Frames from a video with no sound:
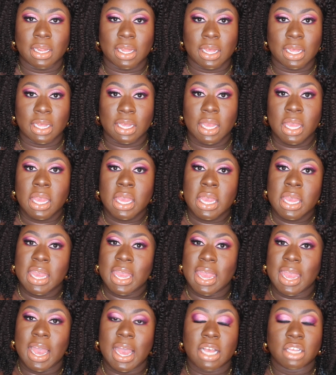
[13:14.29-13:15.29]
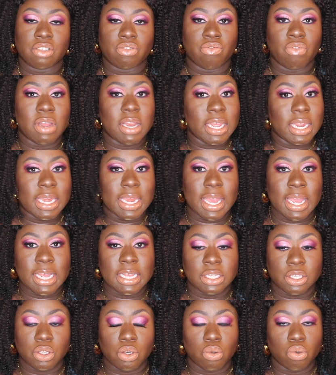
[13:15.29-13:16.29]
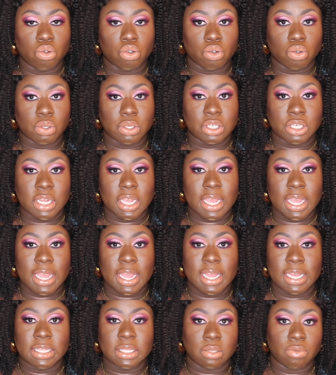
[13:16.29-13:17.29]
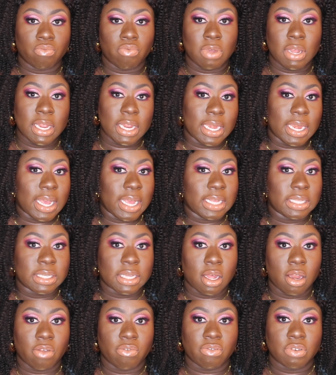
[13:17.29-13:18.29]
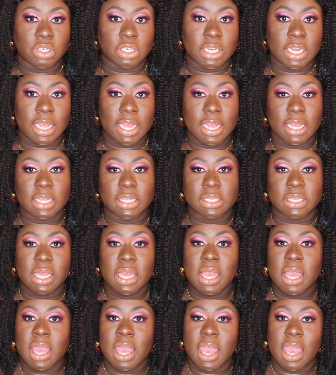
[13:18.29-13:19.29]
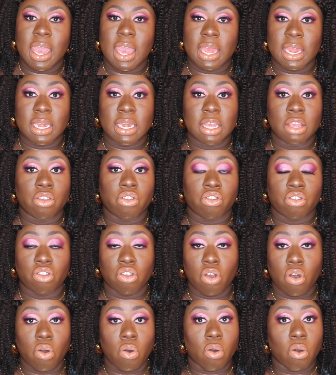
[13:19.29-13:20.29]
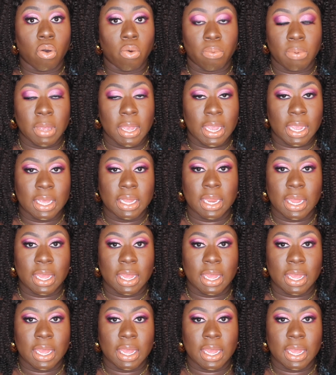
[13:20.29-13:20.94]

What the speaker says: Like, it has really nice neutral shades, really nice colorful shades, and it's so opaque.